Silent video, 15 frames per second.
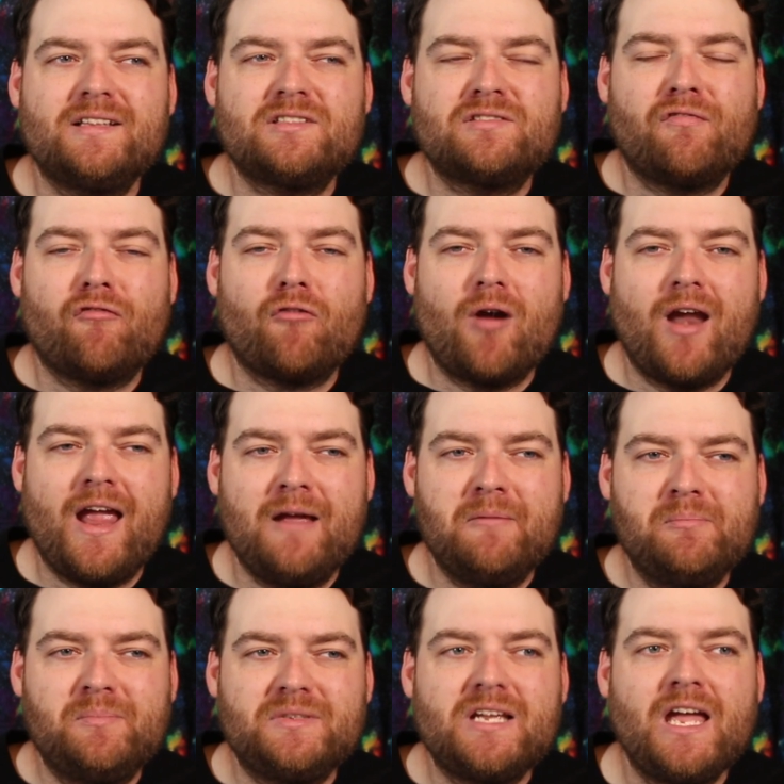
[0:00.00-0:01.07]
it's
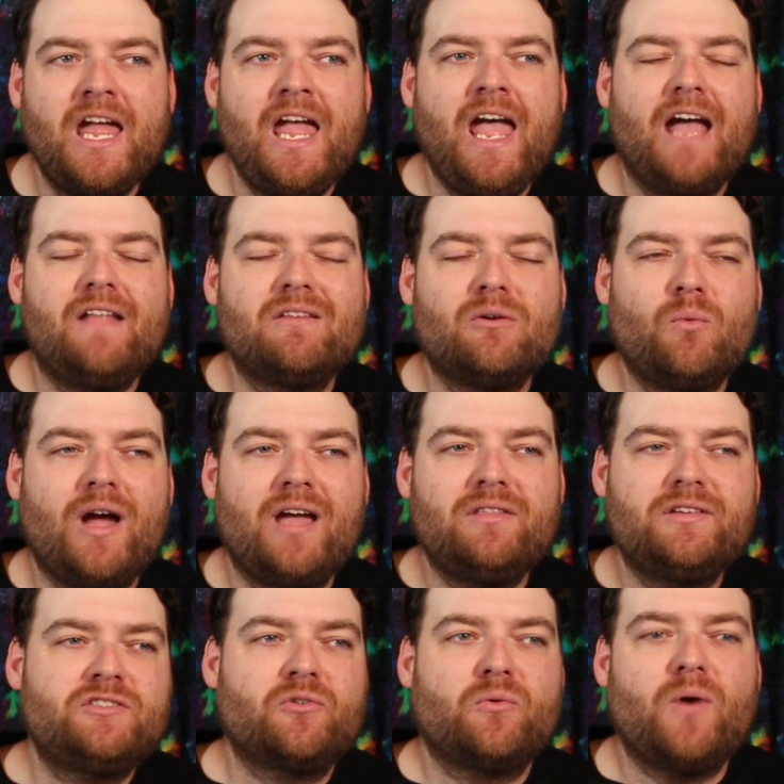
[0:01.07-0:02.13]
framed and the way
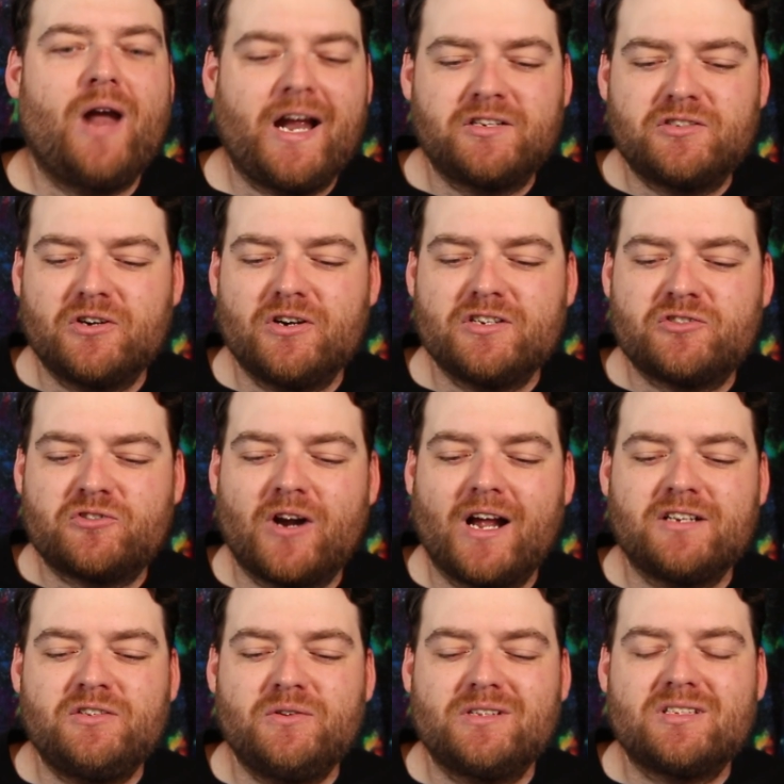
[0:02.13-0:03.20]
the director is
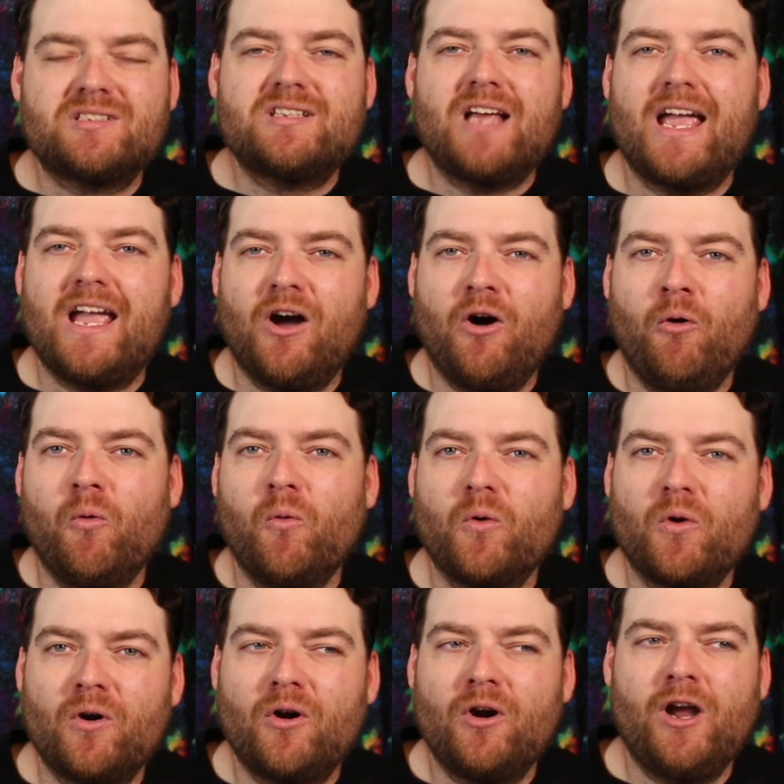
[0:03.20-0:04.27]
trying to incite
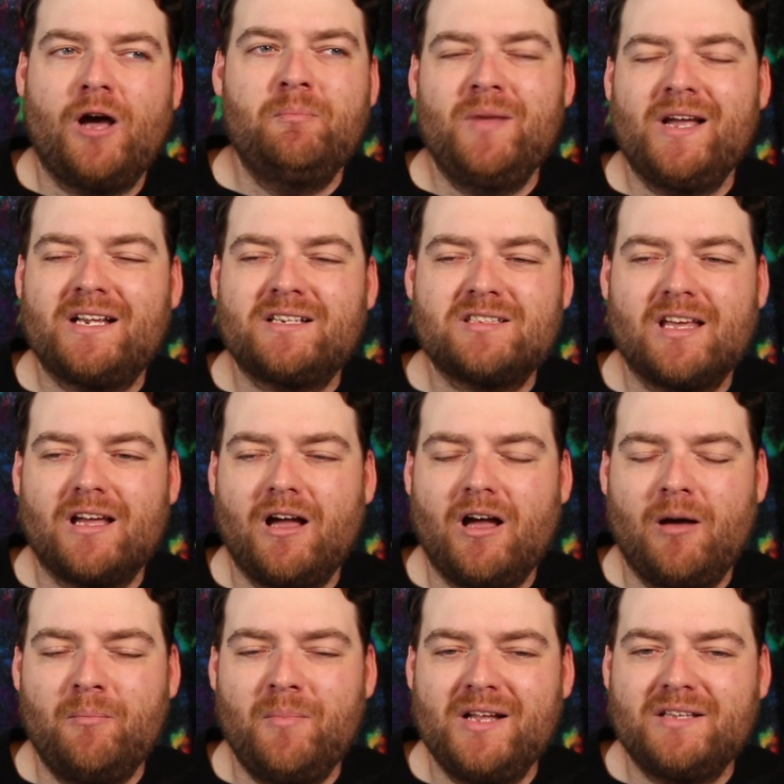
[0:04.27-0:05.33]
horror
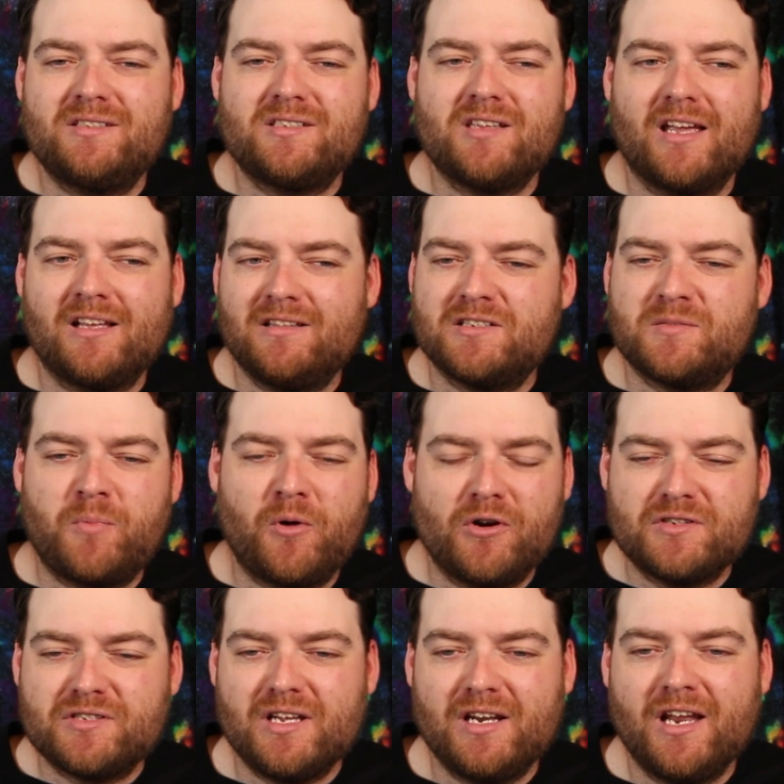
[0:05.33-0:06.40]
amidst like this
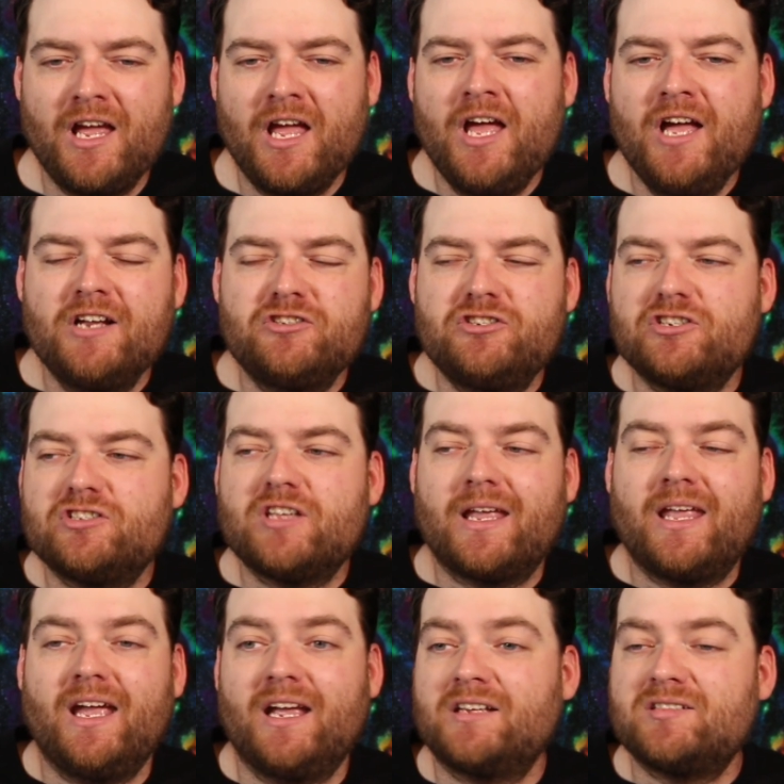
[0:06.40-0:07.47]
person just like
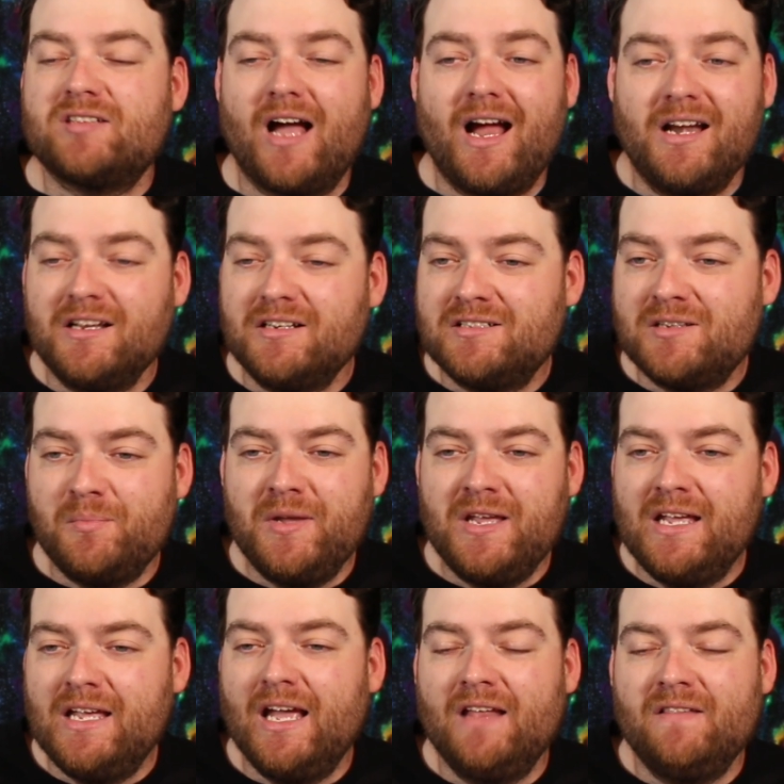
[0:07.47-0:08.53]
excited to
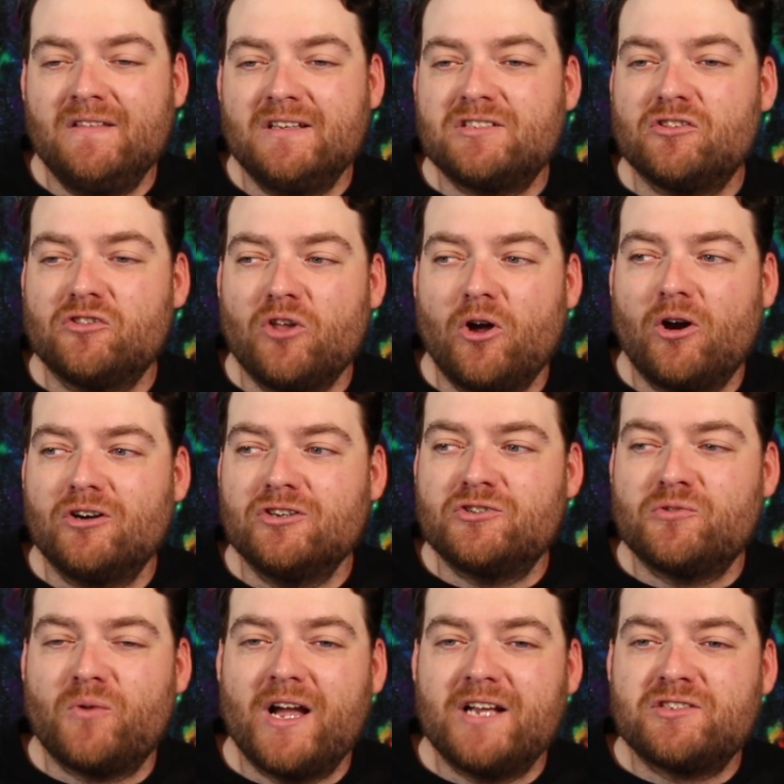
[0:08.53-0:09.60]
be in this large
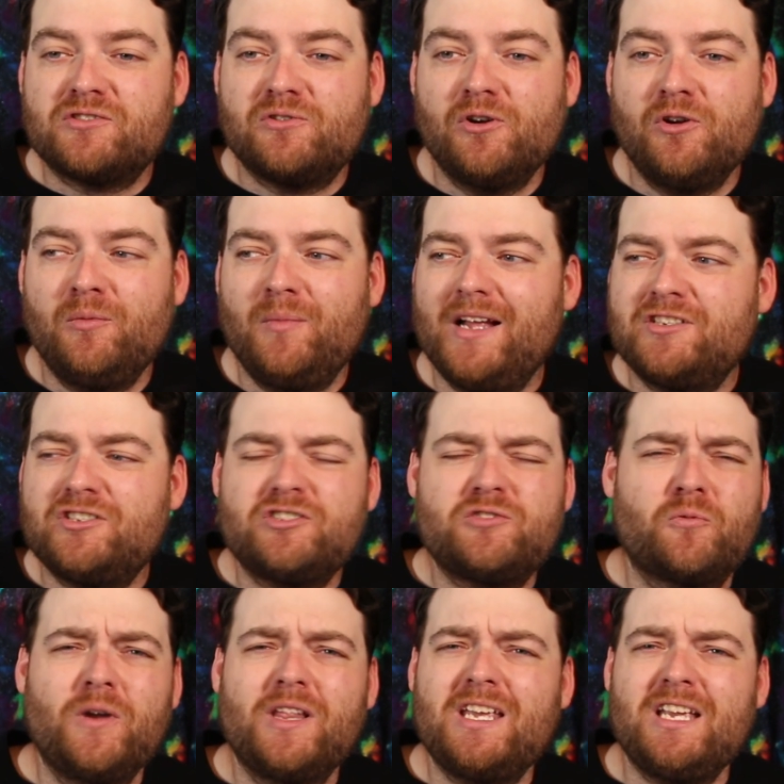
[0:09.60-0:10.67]
restroom. It's just
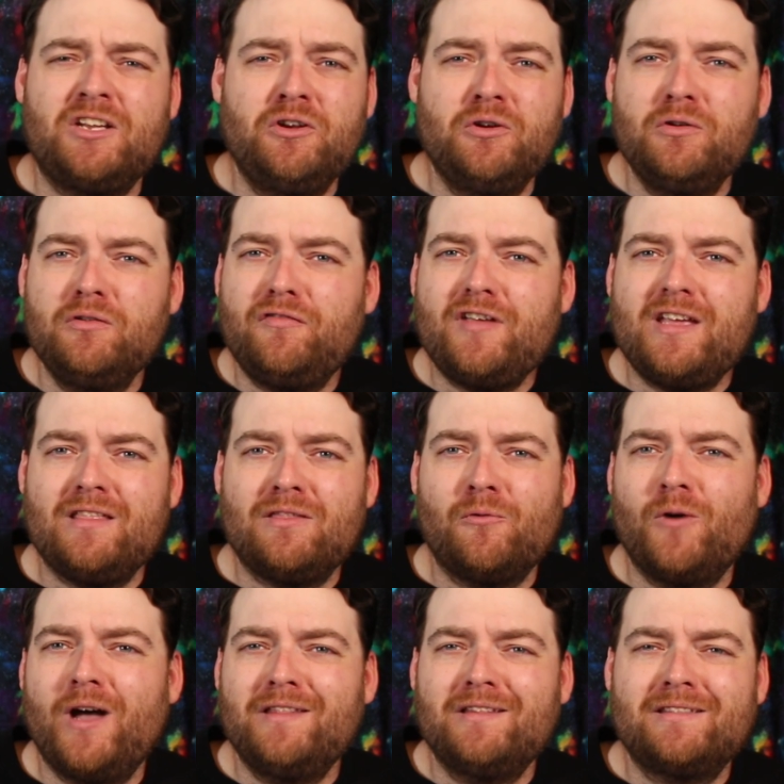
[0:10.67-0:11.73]
really goofy the
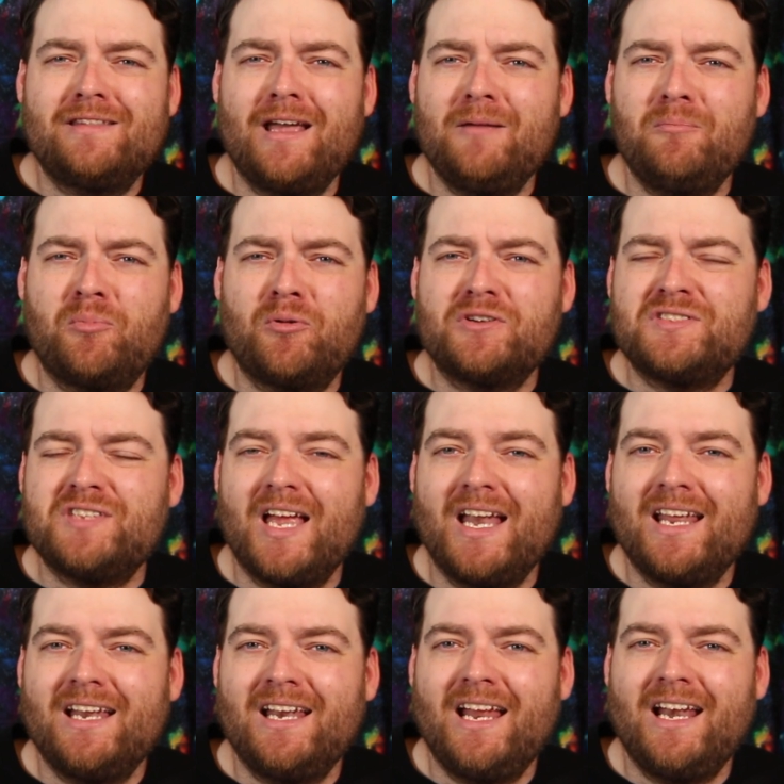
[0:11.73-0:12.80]
way that they
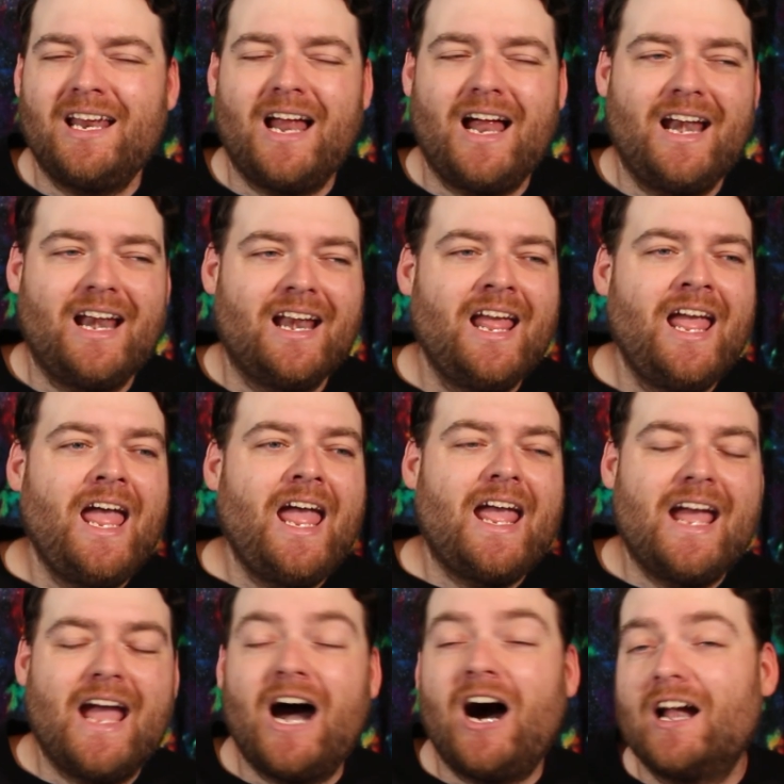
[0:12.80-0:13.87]
present it, and
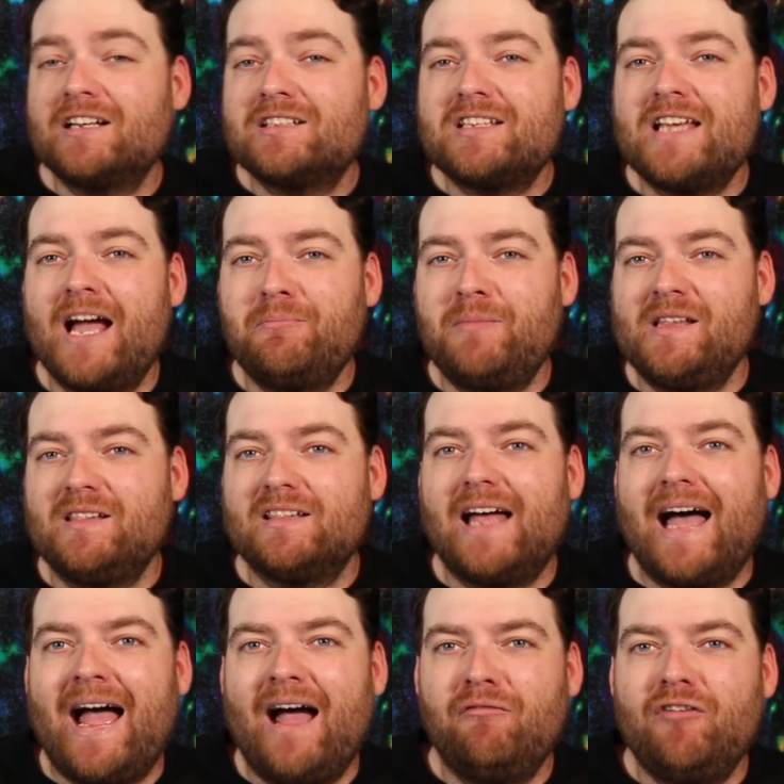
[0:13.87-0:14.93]
it honestly had me
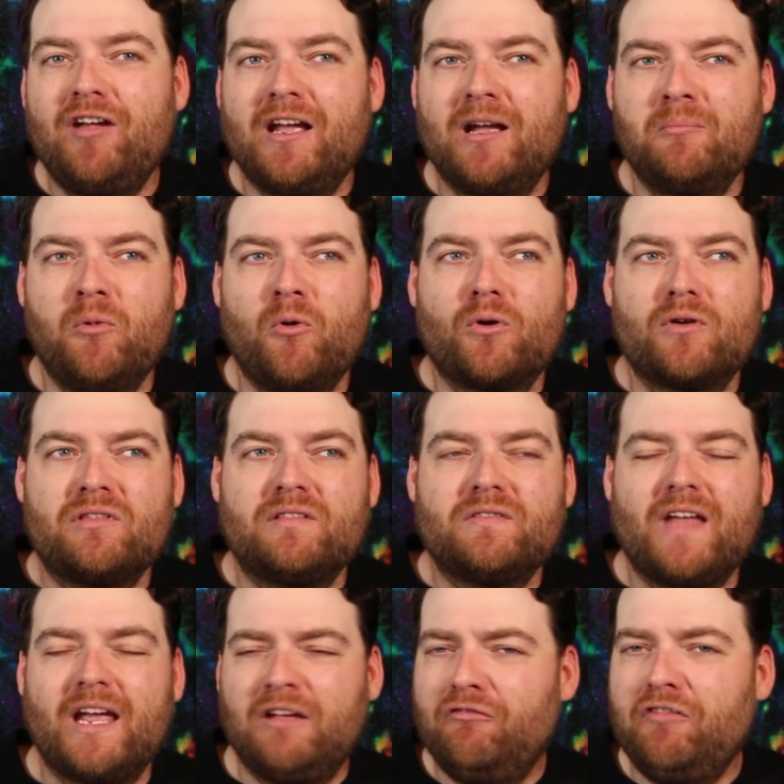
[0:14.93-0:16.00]
laughing more than
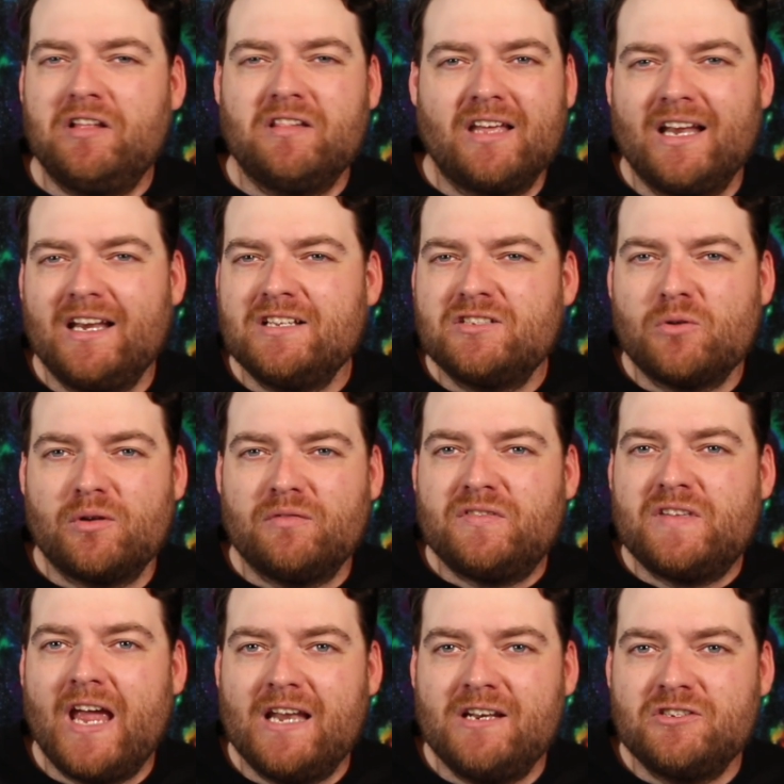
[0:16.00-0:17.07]
like feeling any sort of
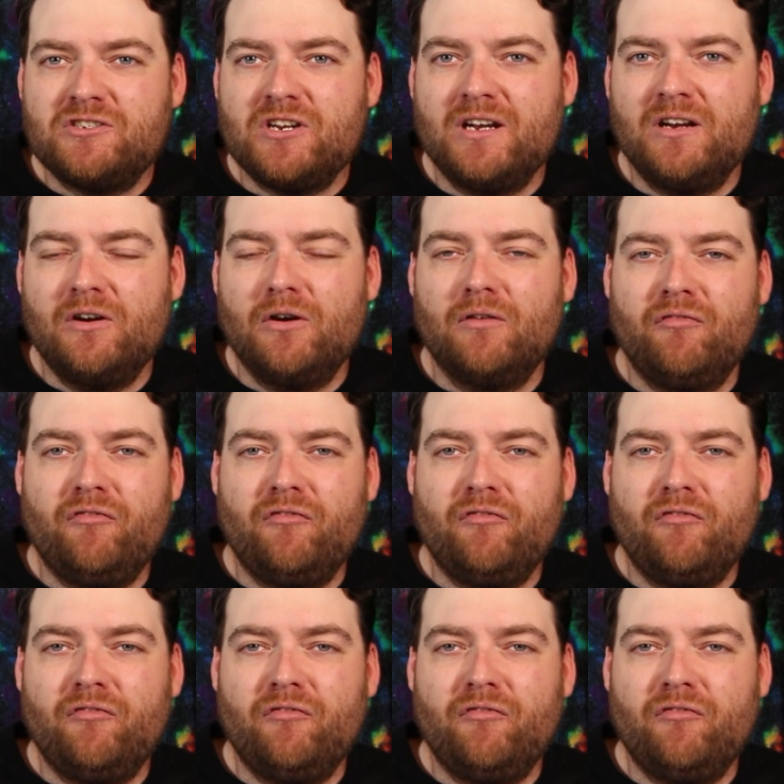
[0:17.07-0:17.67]
tension or